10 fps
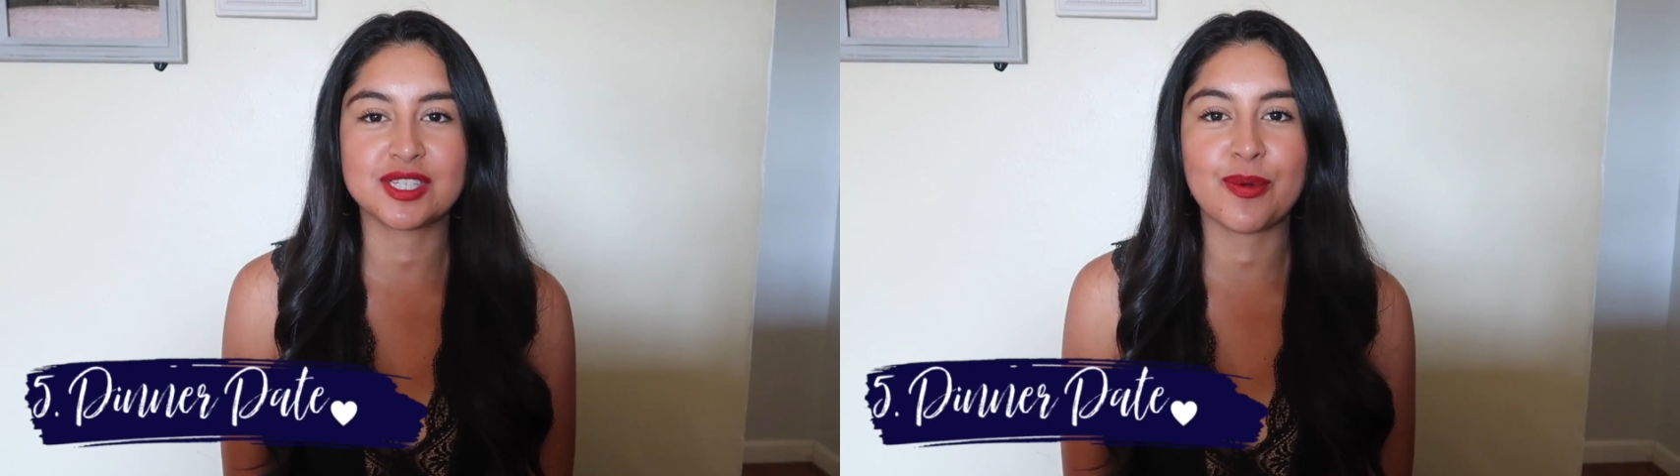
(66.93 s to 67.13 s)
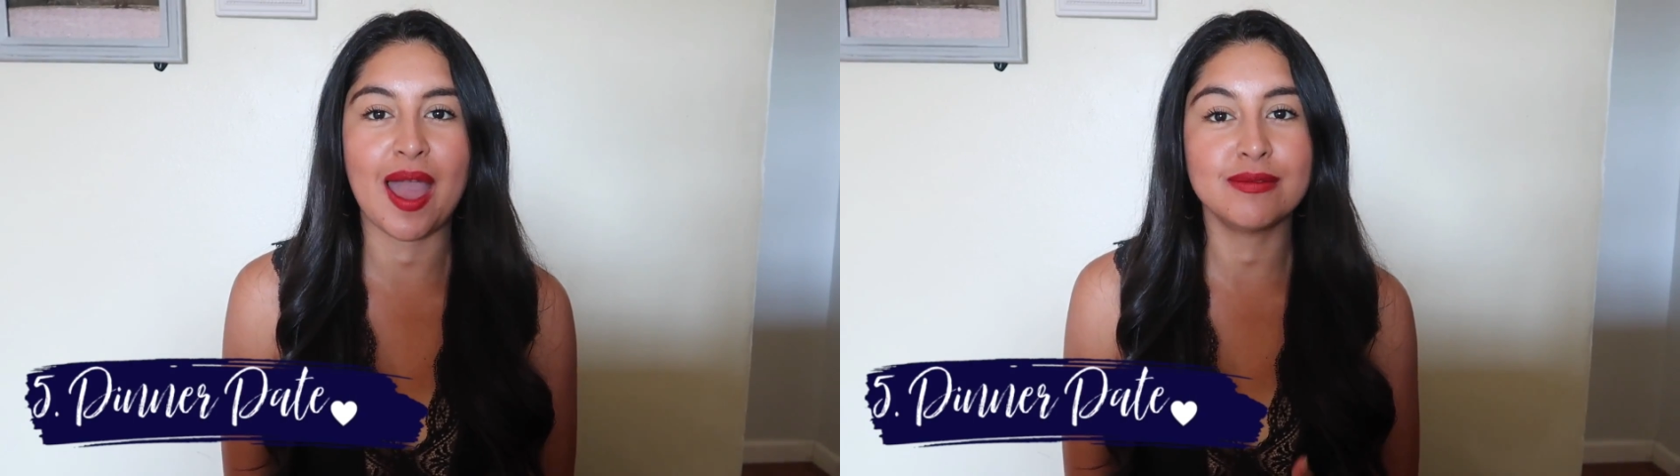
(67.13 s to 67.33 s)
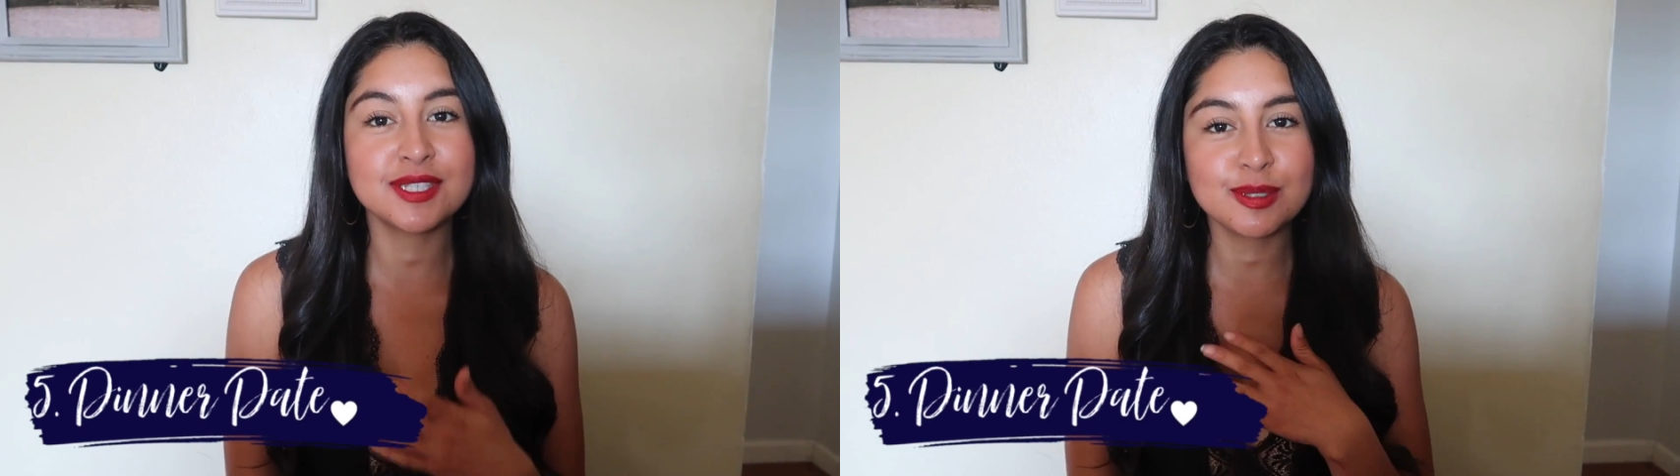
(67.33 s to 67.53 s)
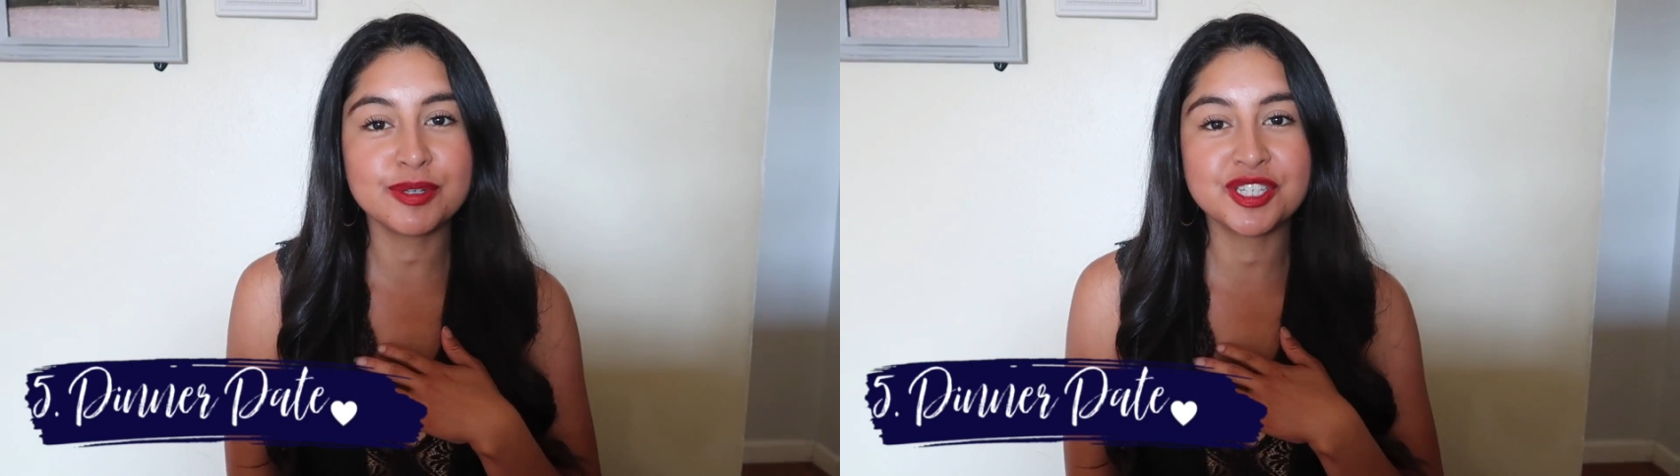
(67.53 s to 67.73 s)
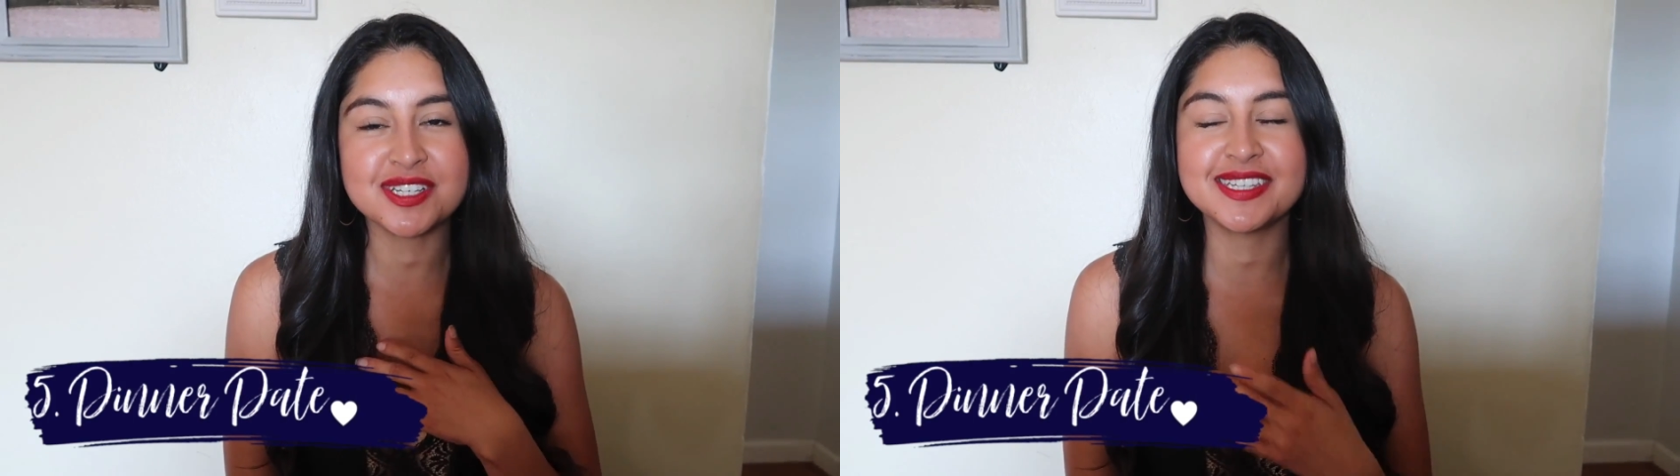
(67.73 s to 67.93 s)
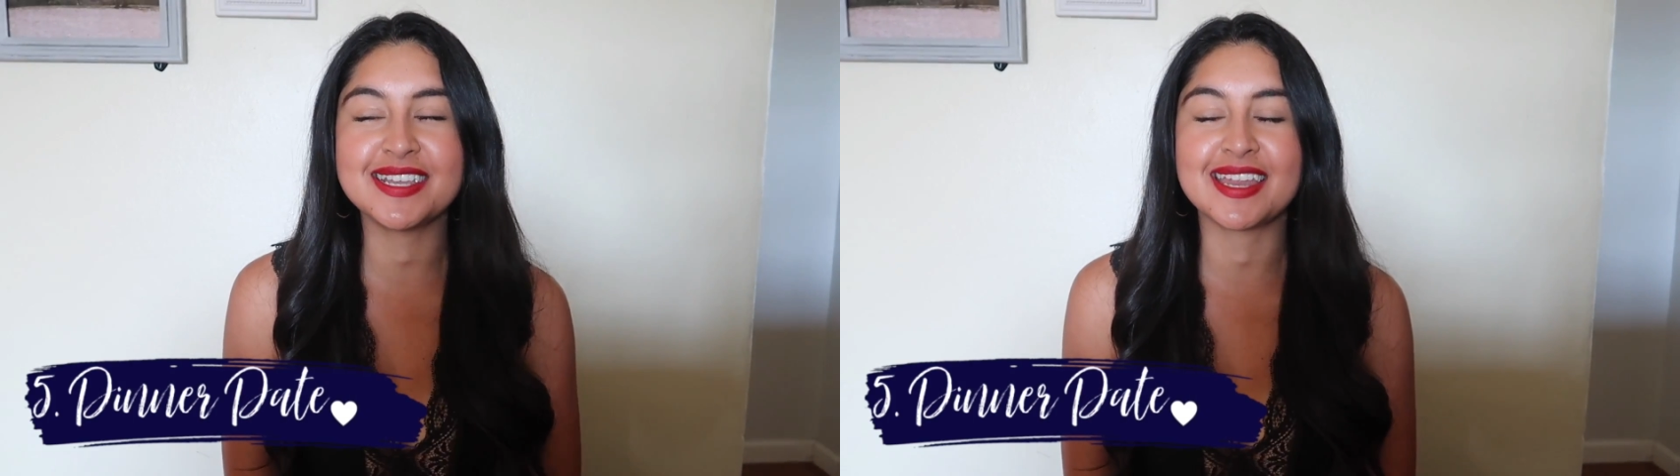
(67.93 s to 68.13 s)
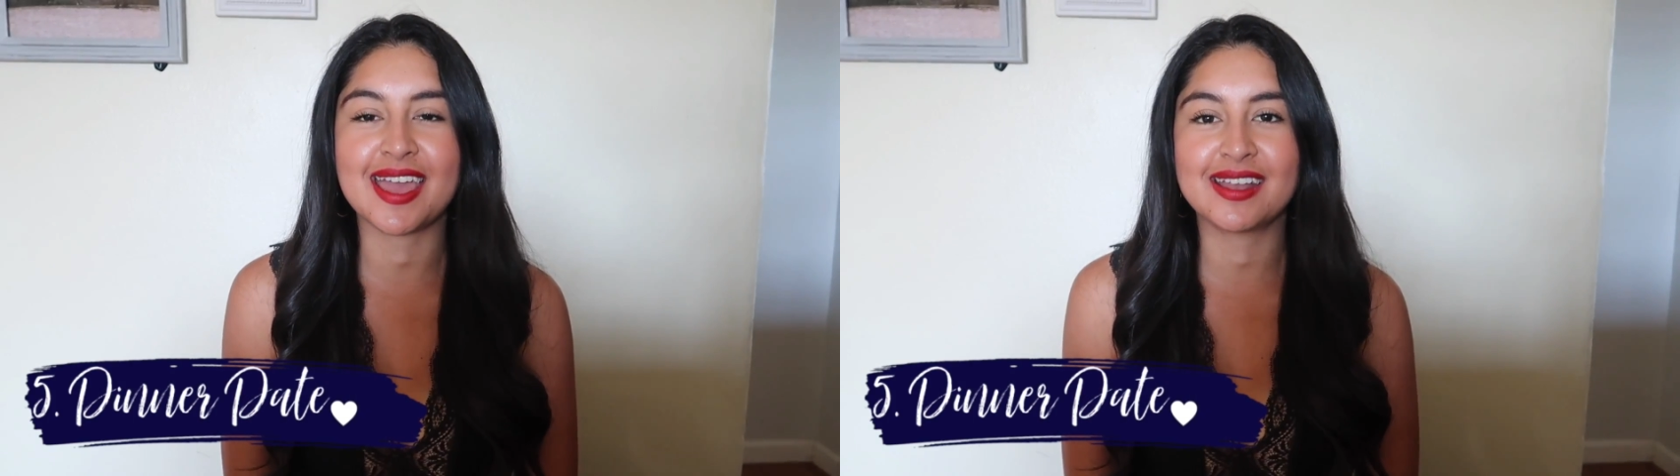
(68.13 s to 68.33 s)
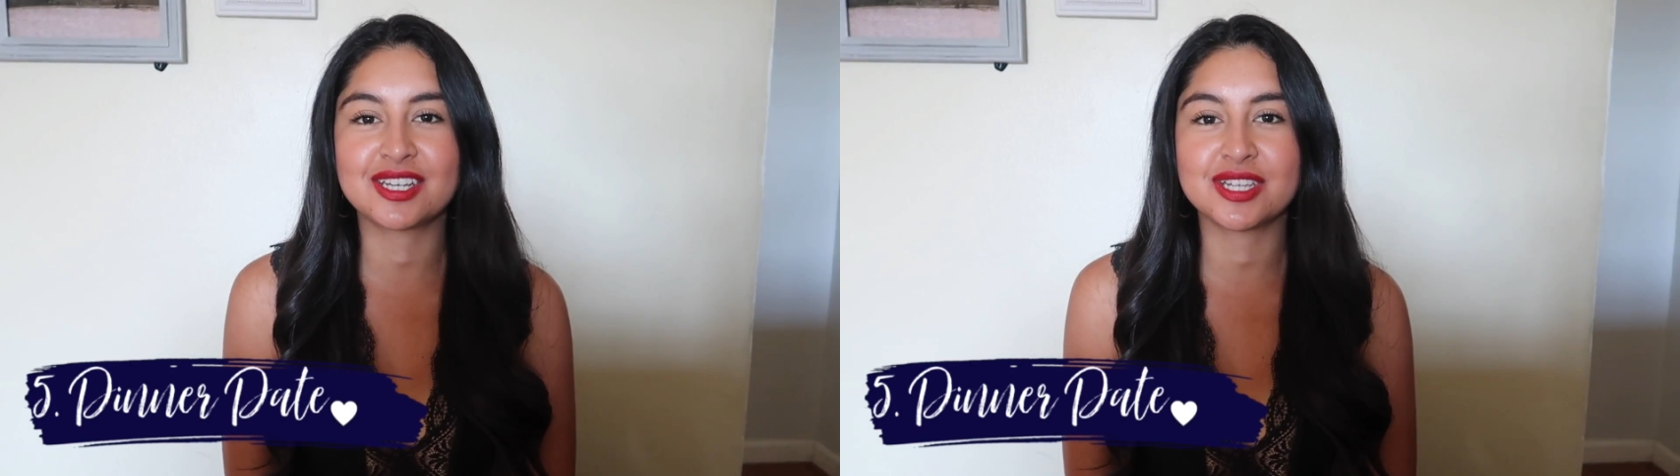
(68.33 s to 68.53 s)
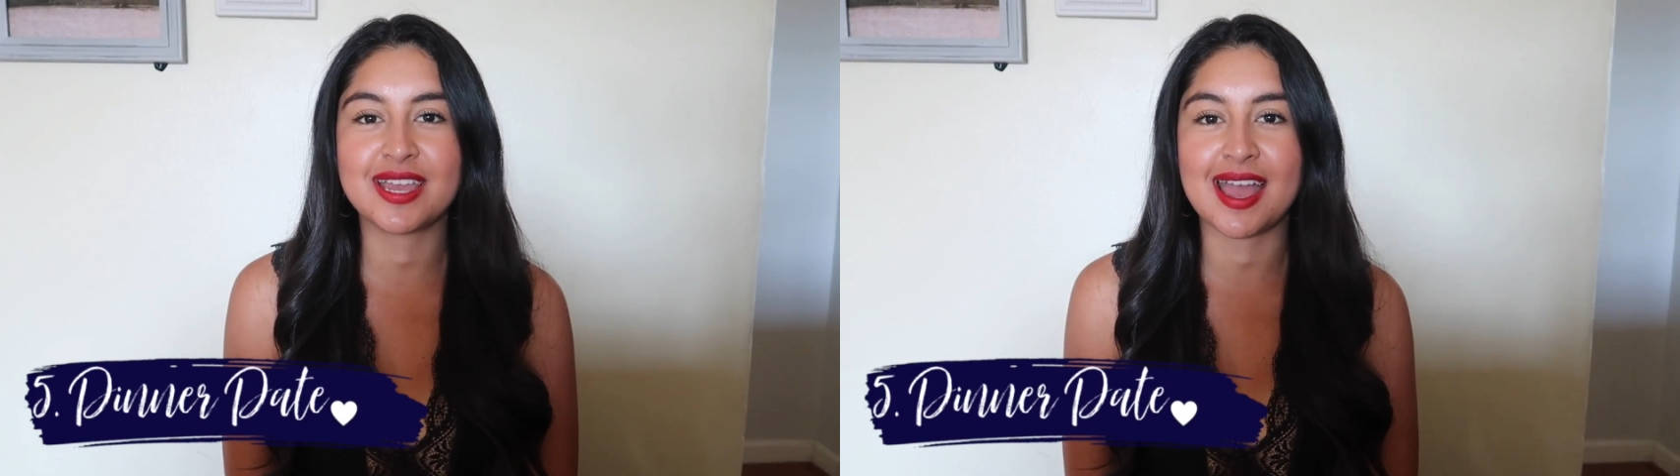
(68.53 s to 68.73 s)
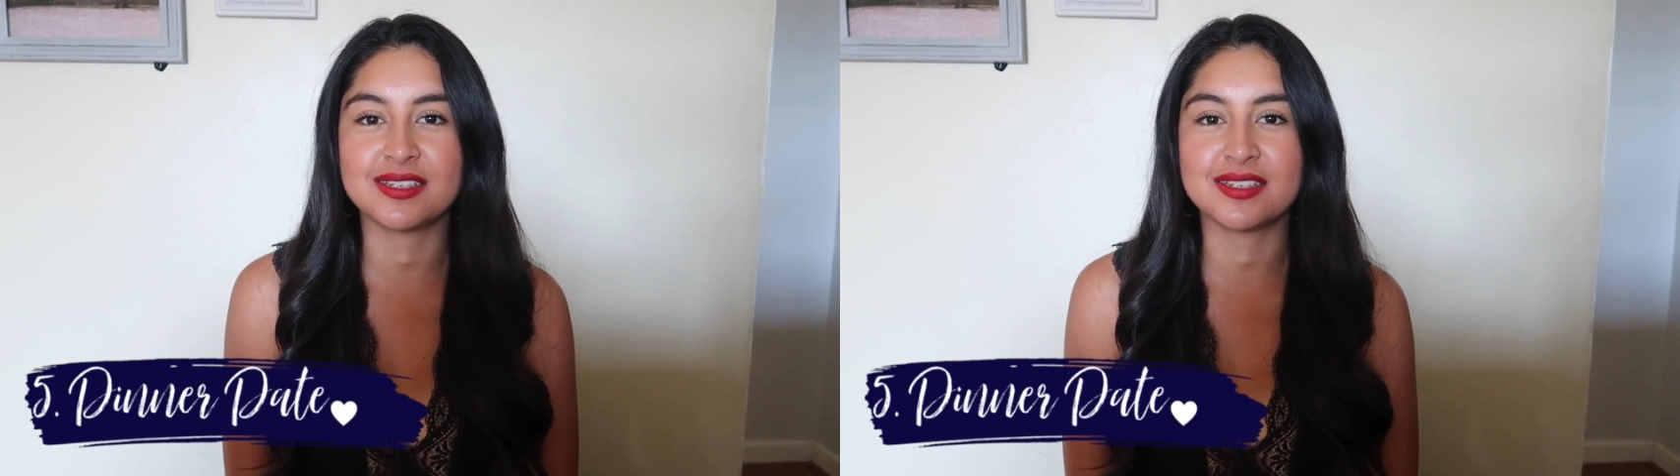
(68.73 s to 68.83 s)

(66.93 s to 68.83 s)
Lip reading: So I was super cheesy and I actually